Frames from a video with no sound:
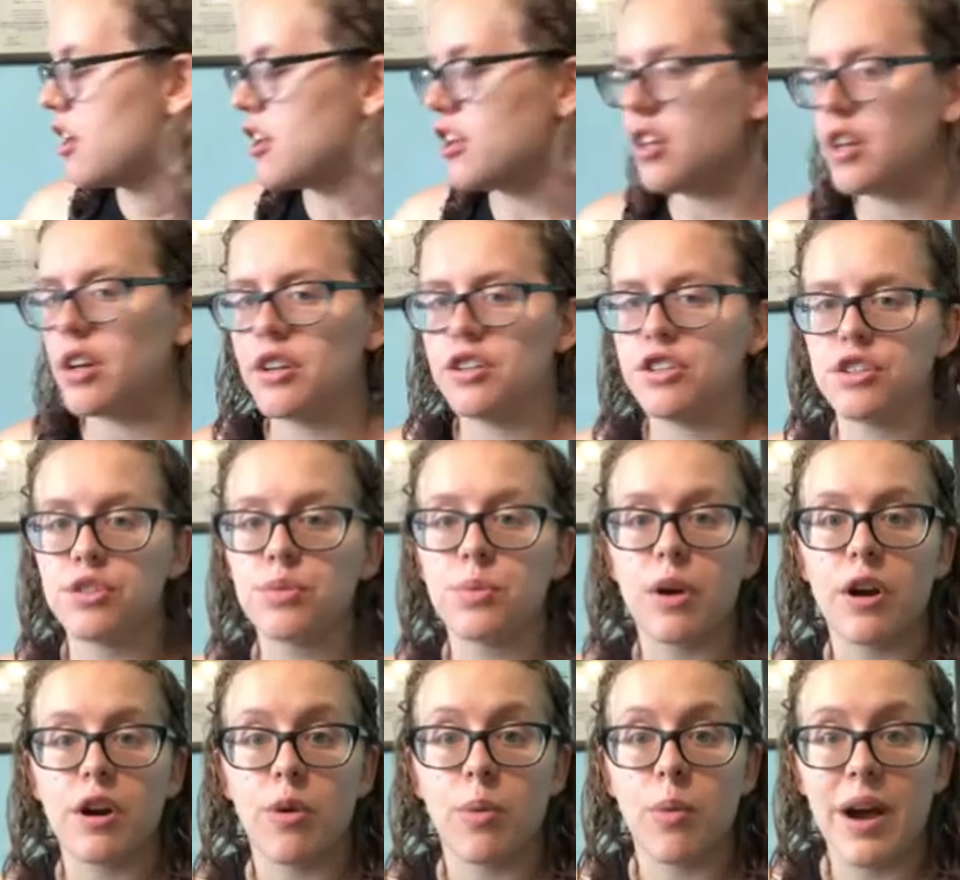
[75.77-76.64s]
You can just
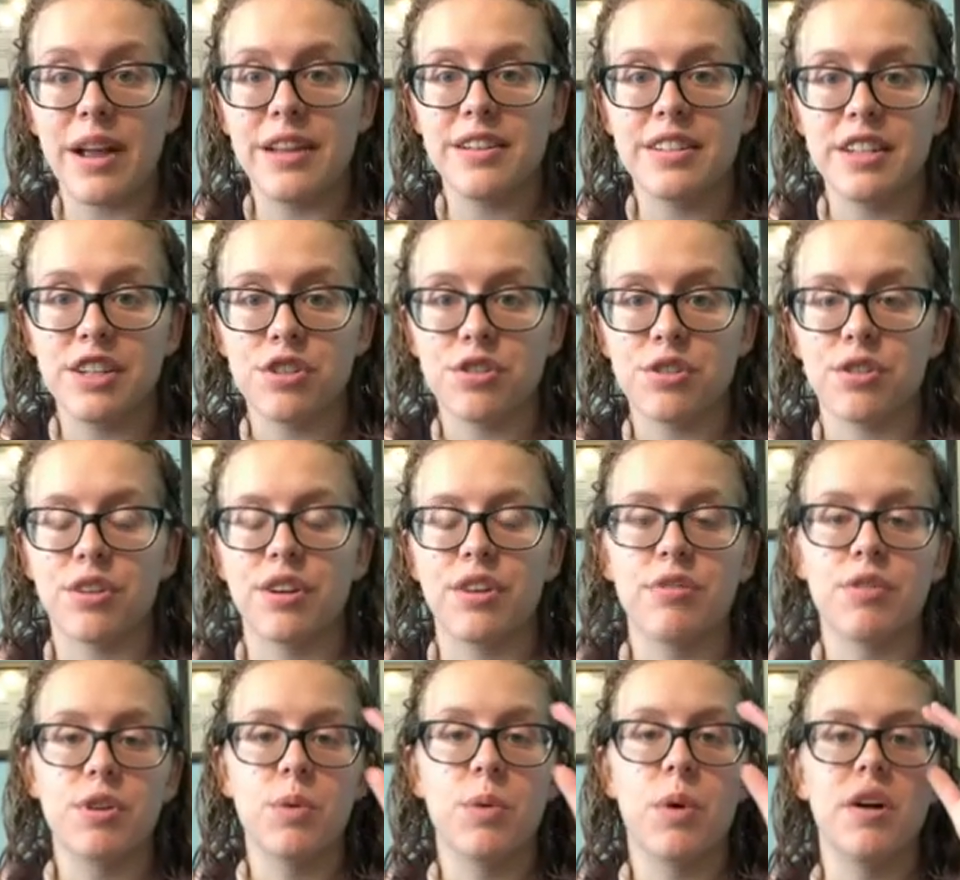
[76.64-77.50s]
wear a white t-shirt
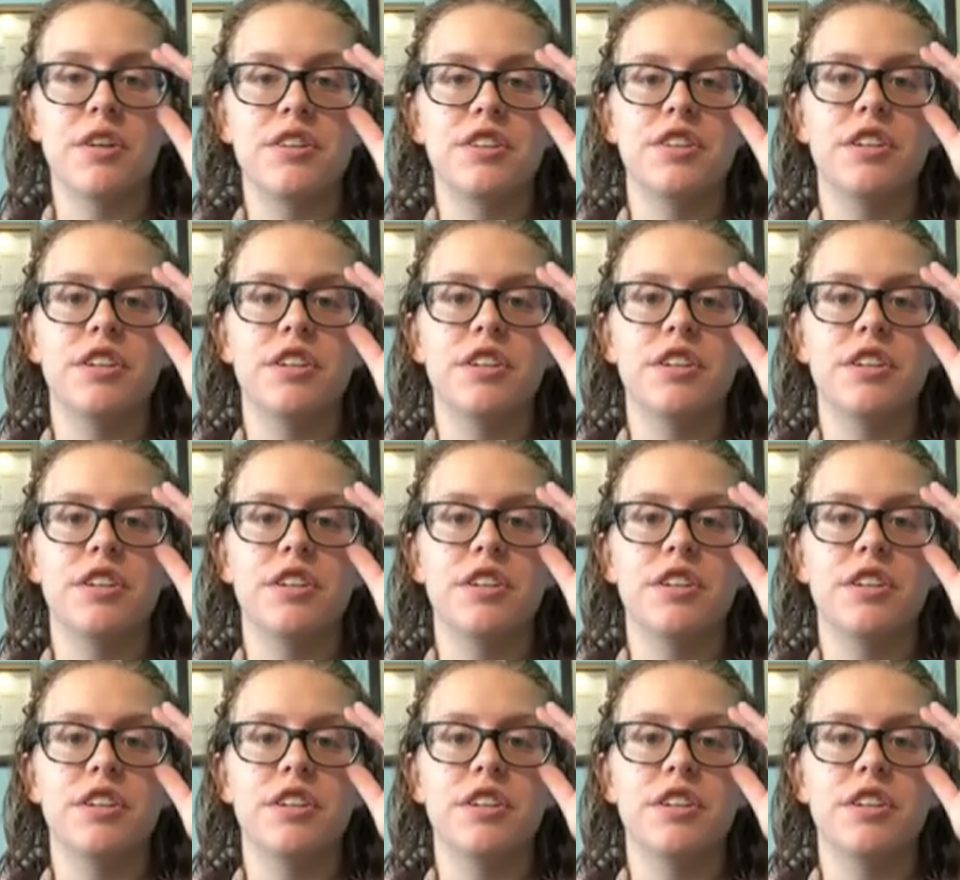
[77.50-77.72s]
if you want